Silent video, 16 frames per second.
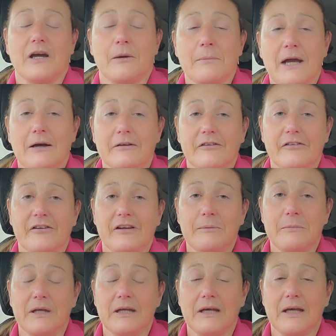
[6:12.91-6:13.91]
come out and see
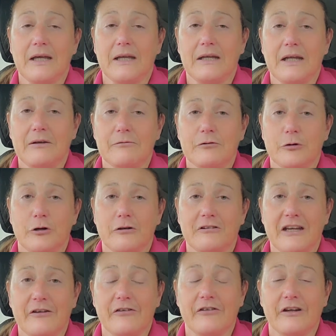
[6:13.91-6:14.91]
me in
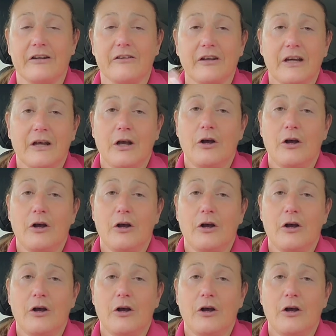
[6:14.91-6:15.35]
Inverurie instead.